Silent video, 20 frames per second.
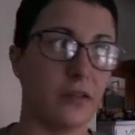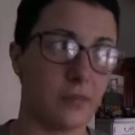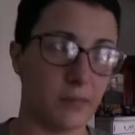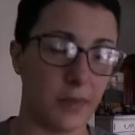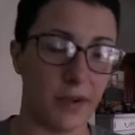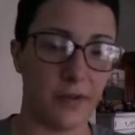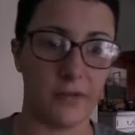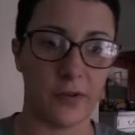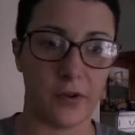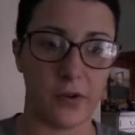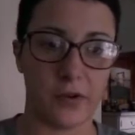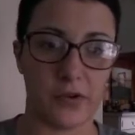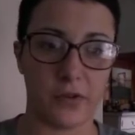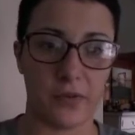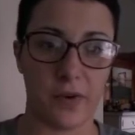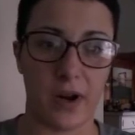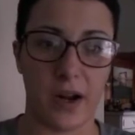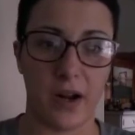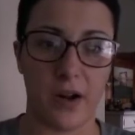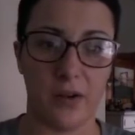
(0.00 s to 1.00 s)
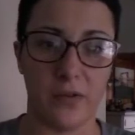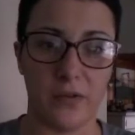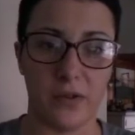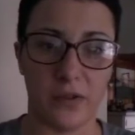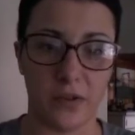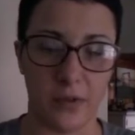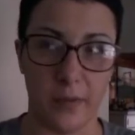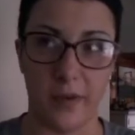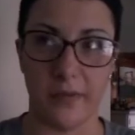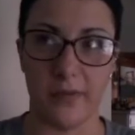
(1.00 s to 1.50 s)
my first round
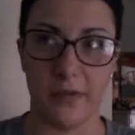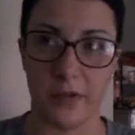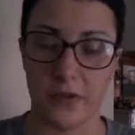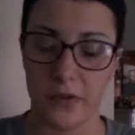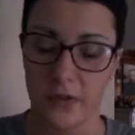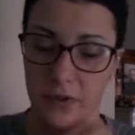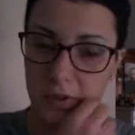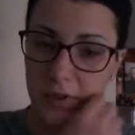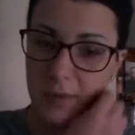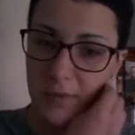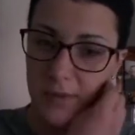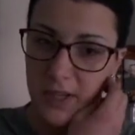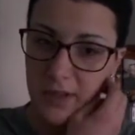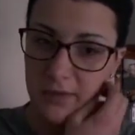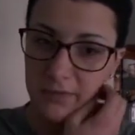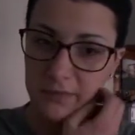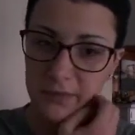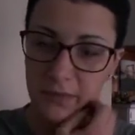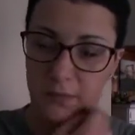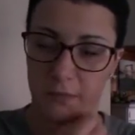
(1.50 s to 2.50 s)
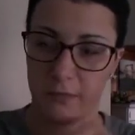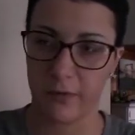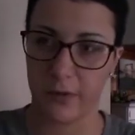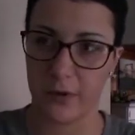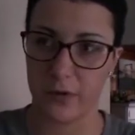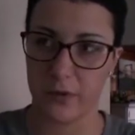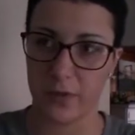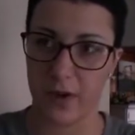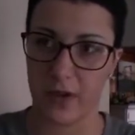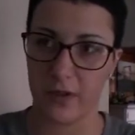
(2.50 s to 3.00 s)
or my first treatment,
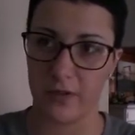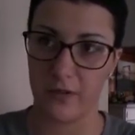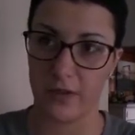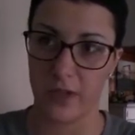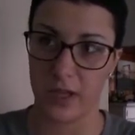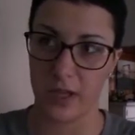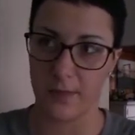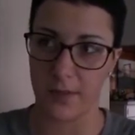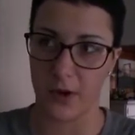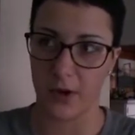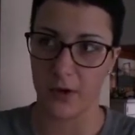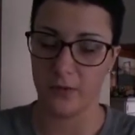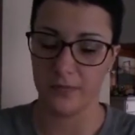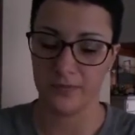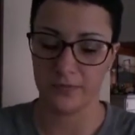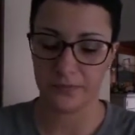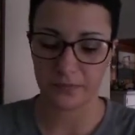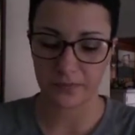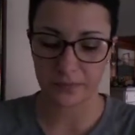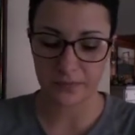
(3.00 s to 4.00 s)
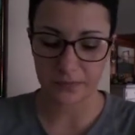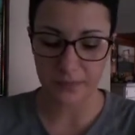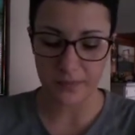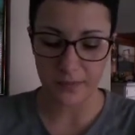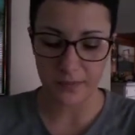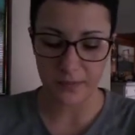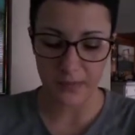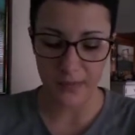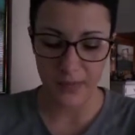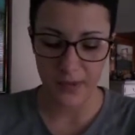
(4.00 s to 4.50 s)
first round of chemo.
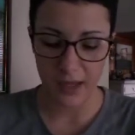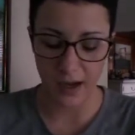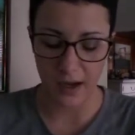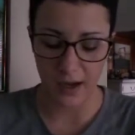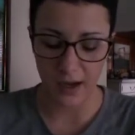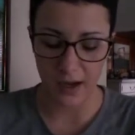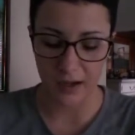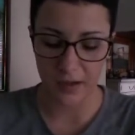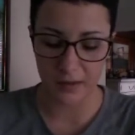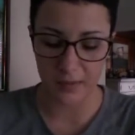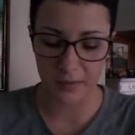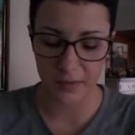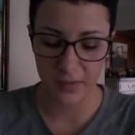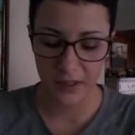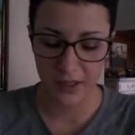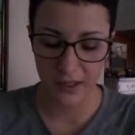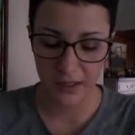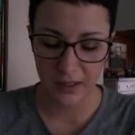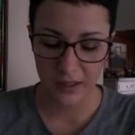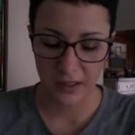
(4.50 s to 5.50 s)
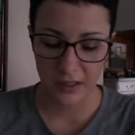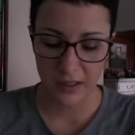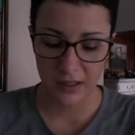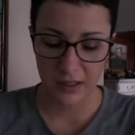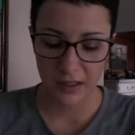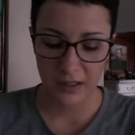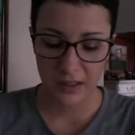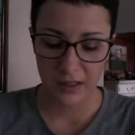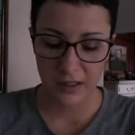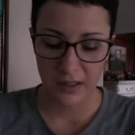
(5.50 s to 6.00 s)
Um,
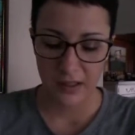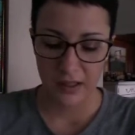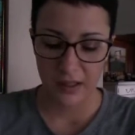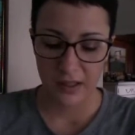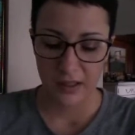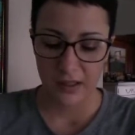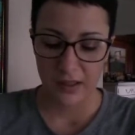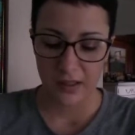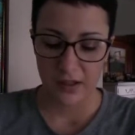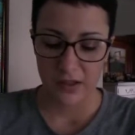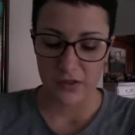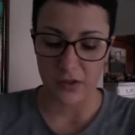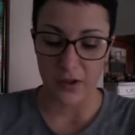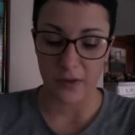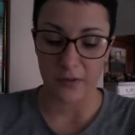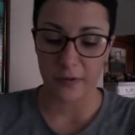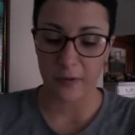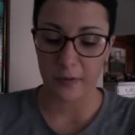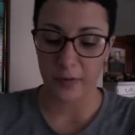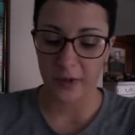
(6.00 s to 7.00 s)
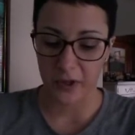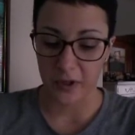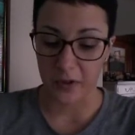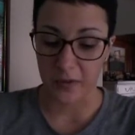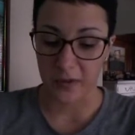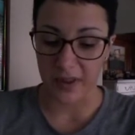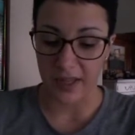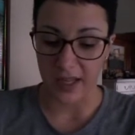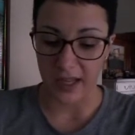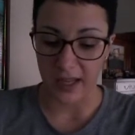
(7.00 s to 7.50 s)
so I'm familiar
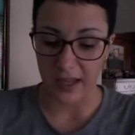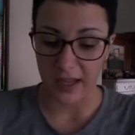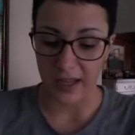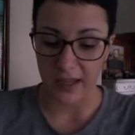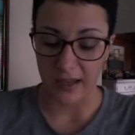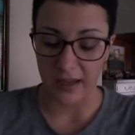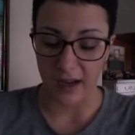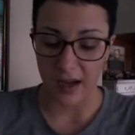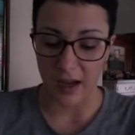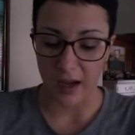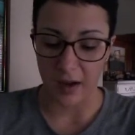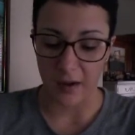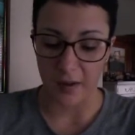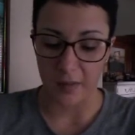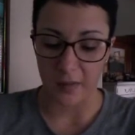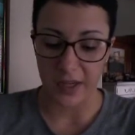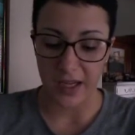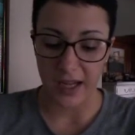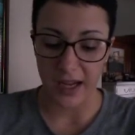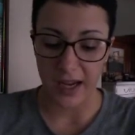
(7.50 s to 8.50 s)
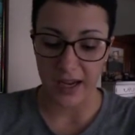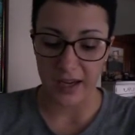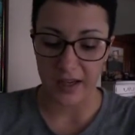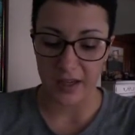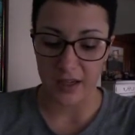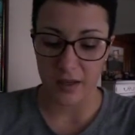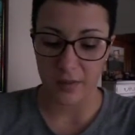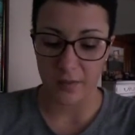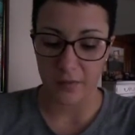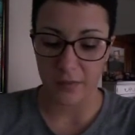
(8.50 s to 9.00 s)
with that. He
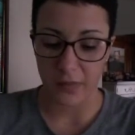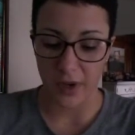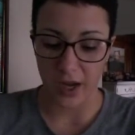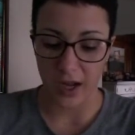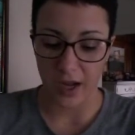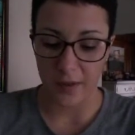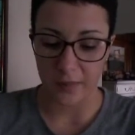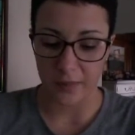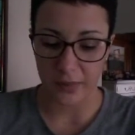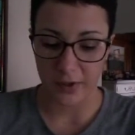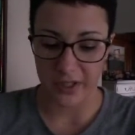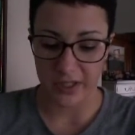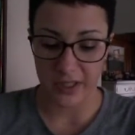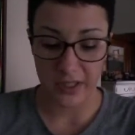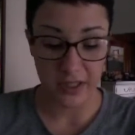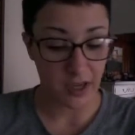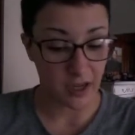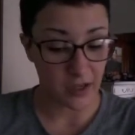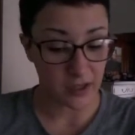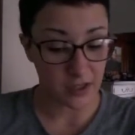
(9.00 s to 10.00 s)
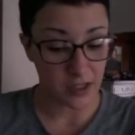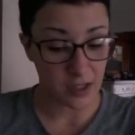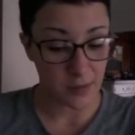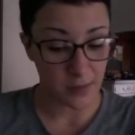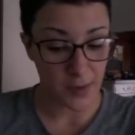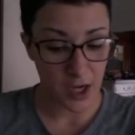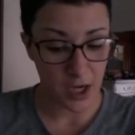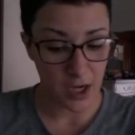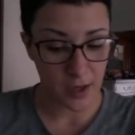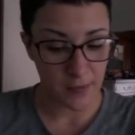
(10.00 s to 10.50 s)
added
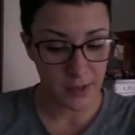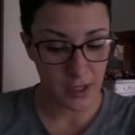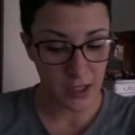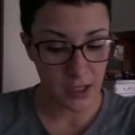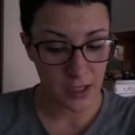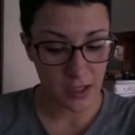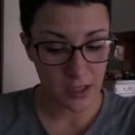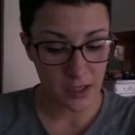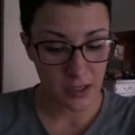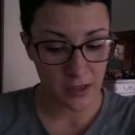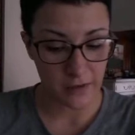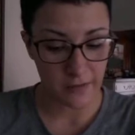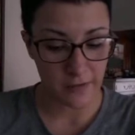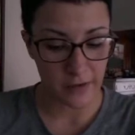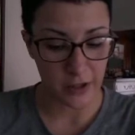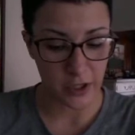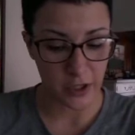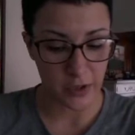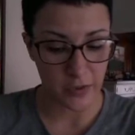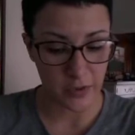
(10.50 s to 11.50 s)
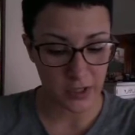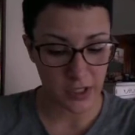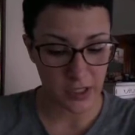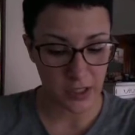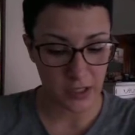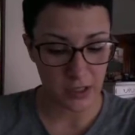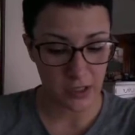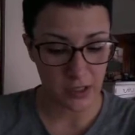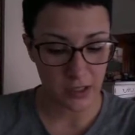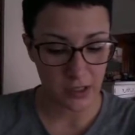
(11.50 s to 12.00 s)
brentuximab
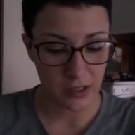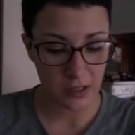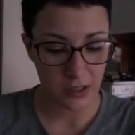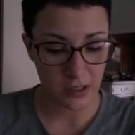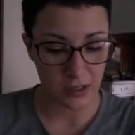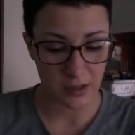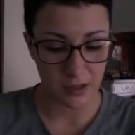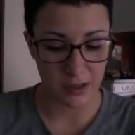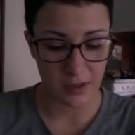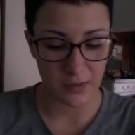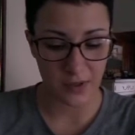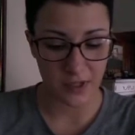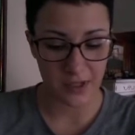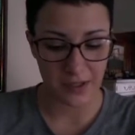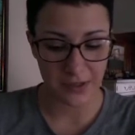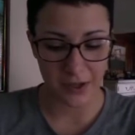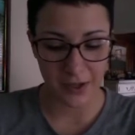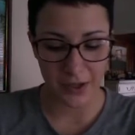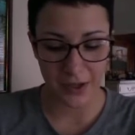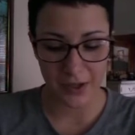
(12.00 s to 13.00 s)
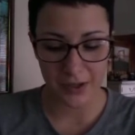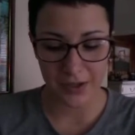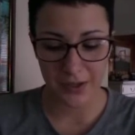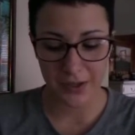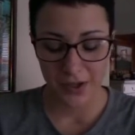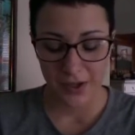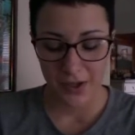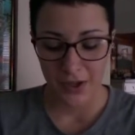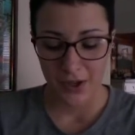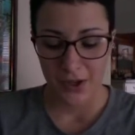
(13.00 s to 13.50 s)
vedotin is what it's called.
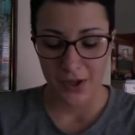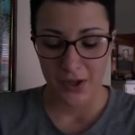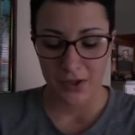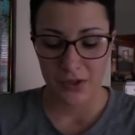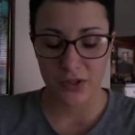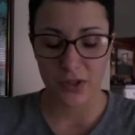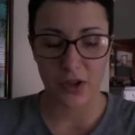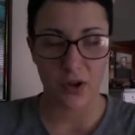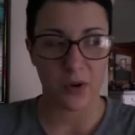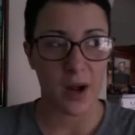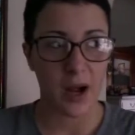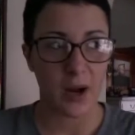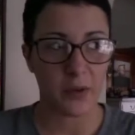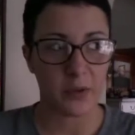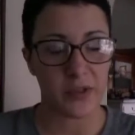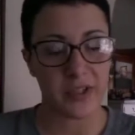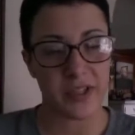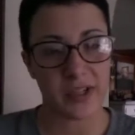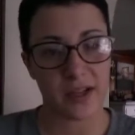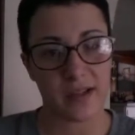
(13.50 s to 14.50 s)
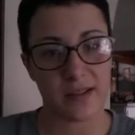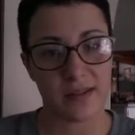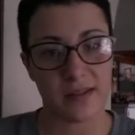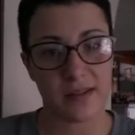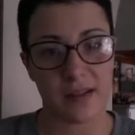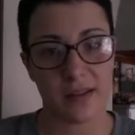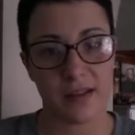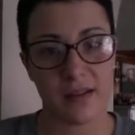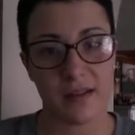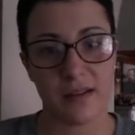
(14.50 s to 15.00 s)
So how
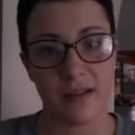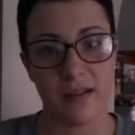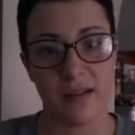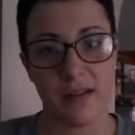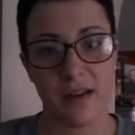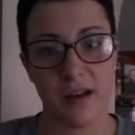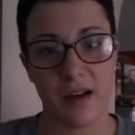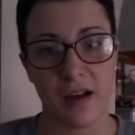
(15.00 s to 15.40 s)
Rituxan